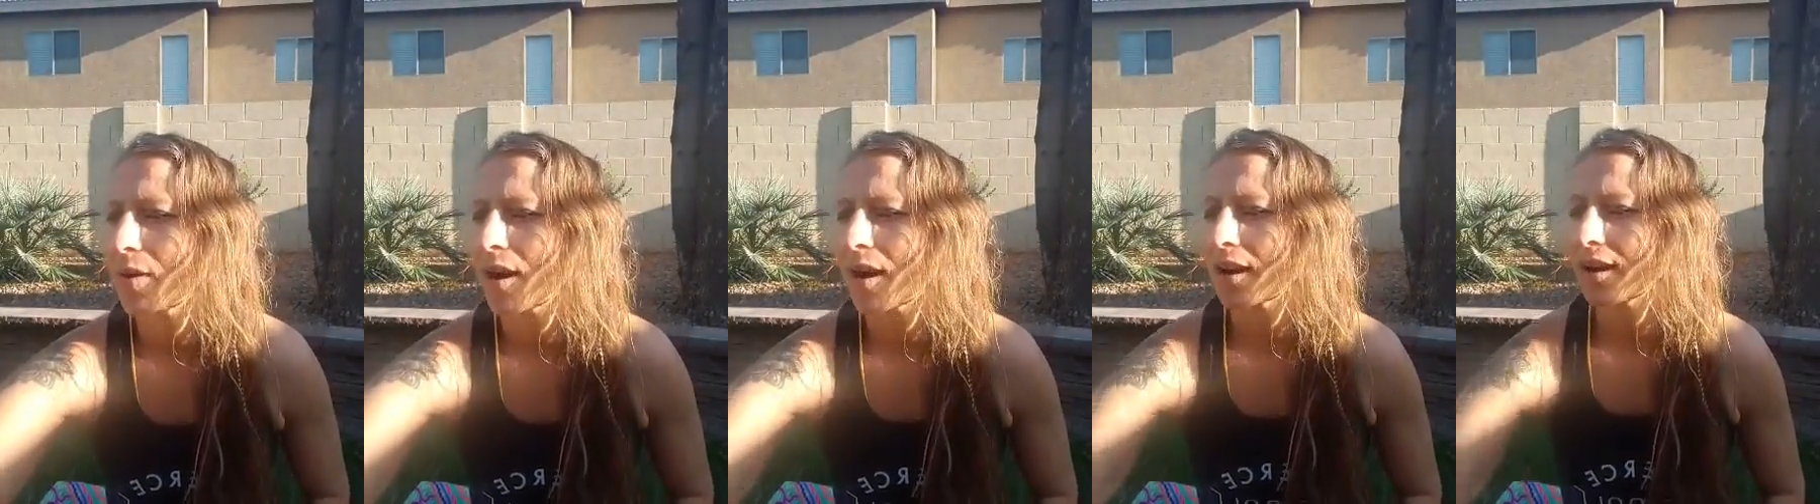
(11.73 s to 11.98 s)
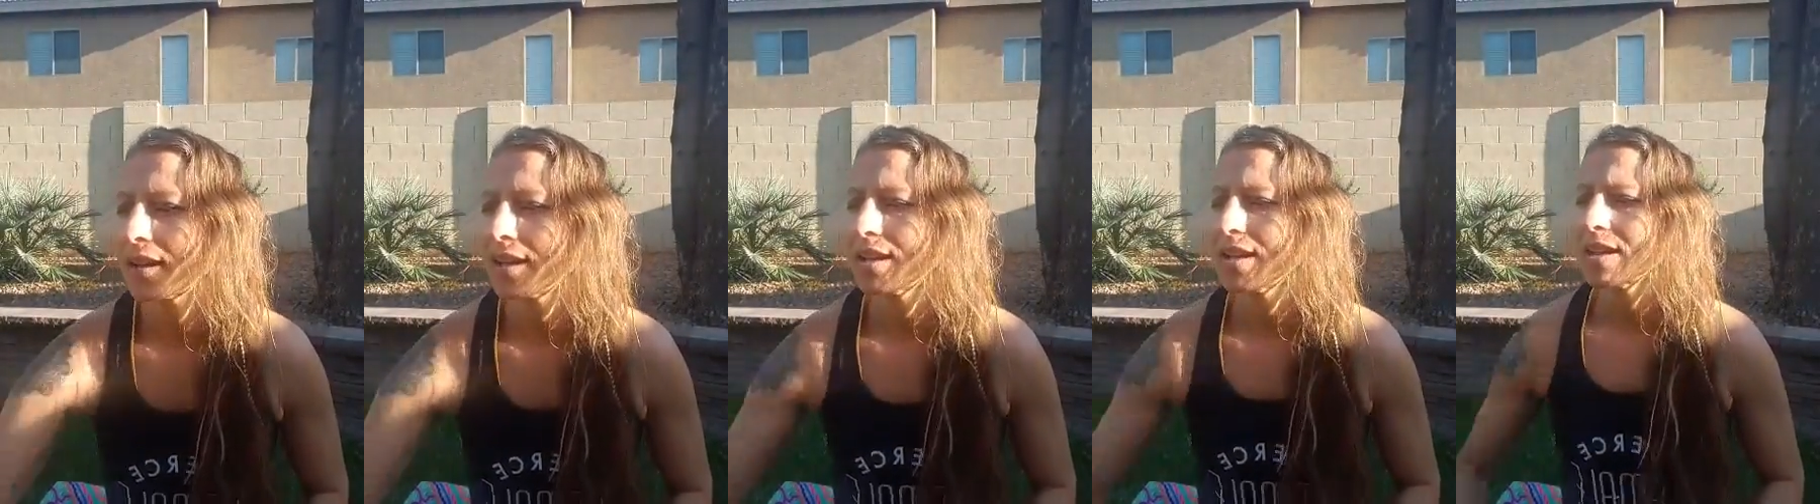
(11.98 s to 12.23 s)

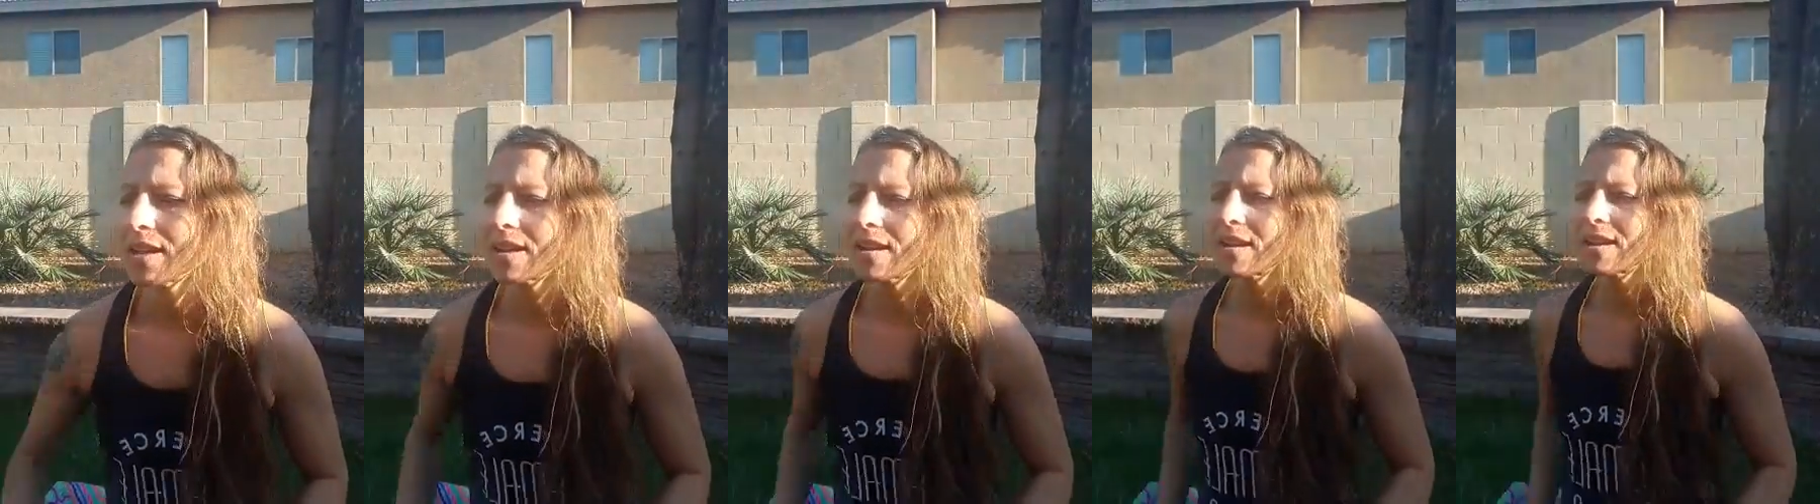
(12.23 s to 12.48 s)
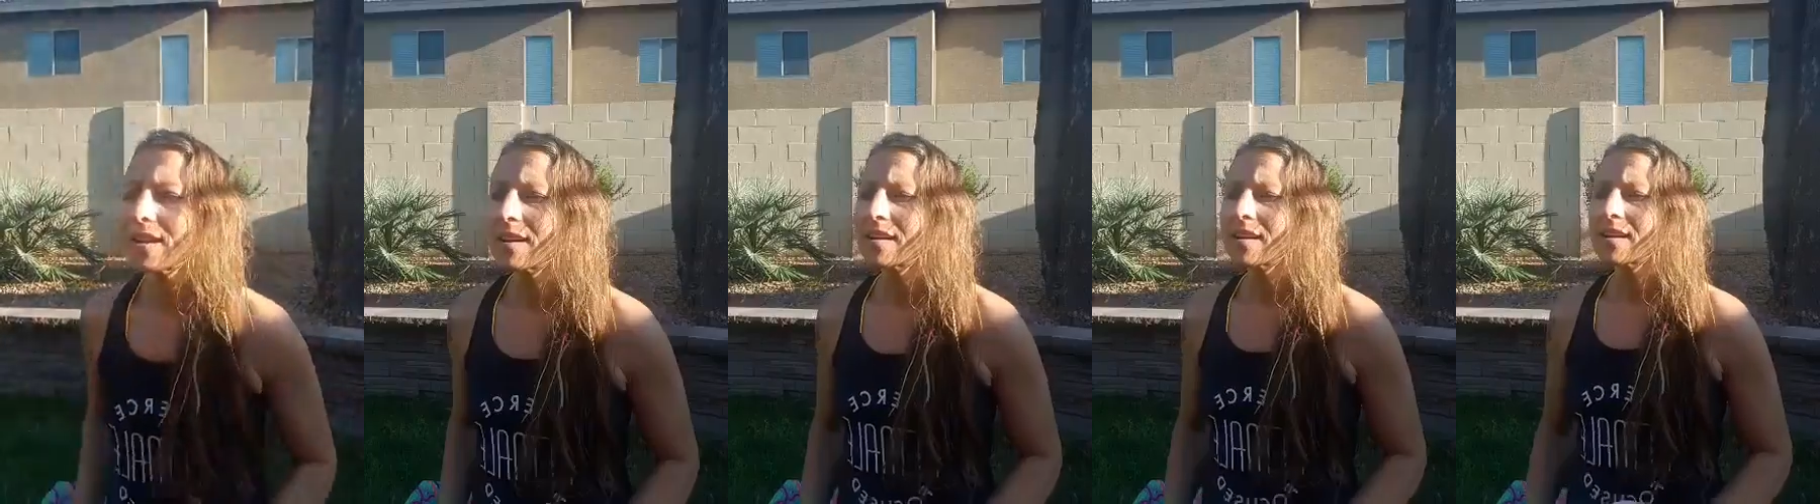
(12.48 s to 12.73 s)
are
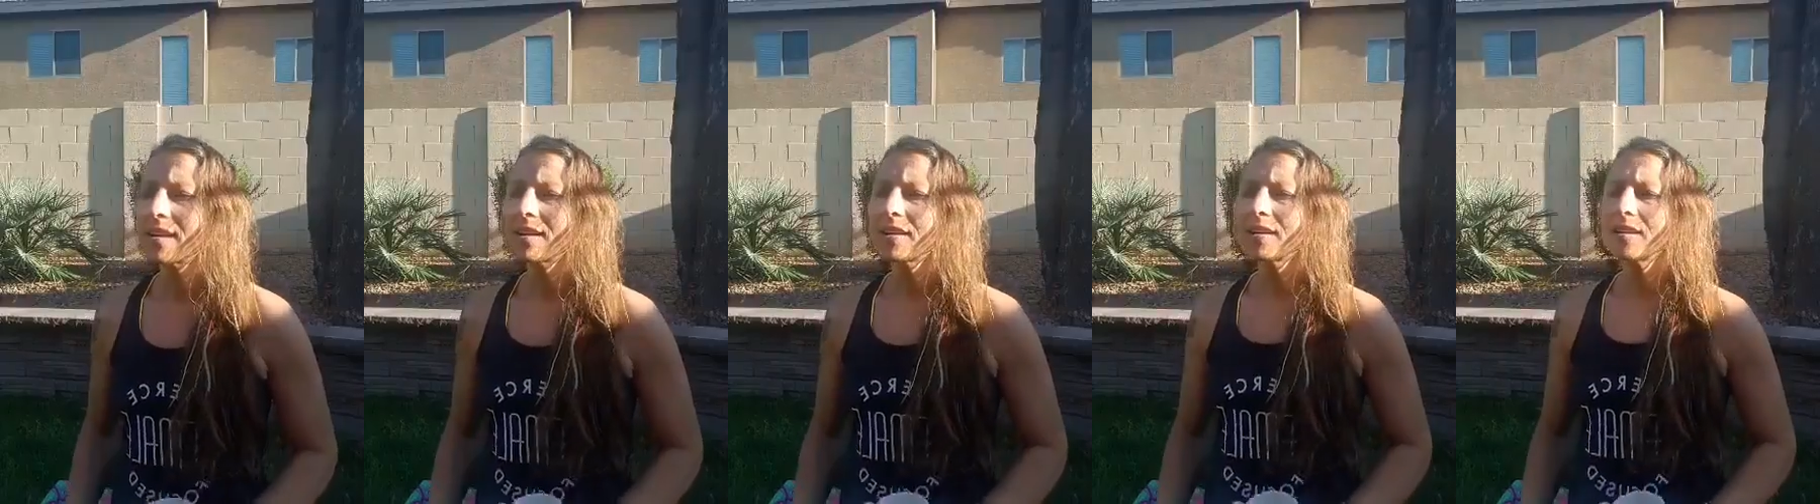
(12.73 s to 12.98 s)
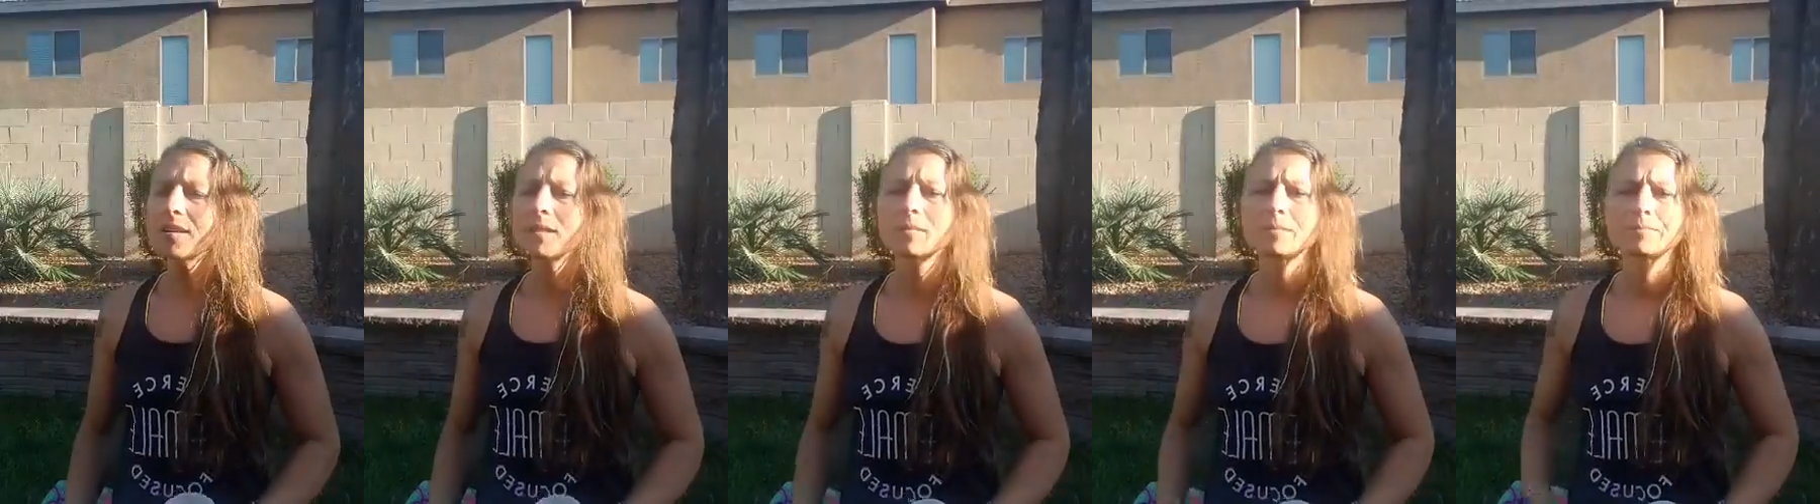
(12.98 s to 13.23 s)

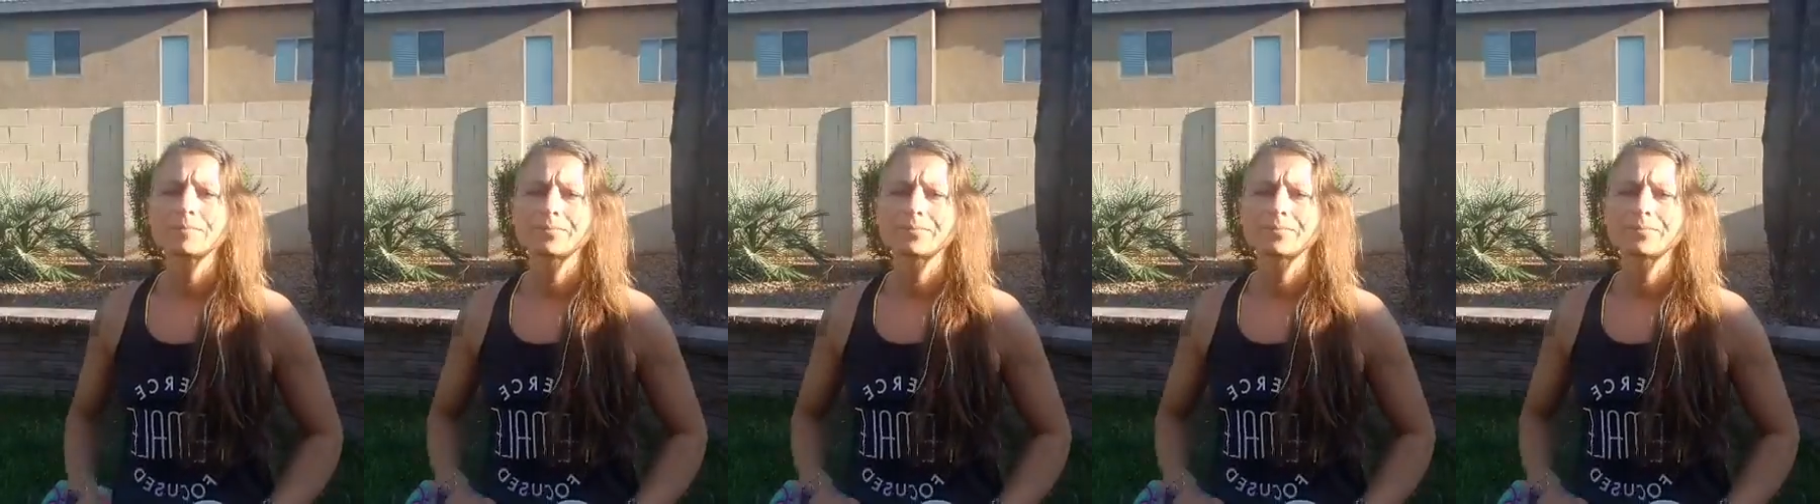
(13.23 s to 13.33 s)
here.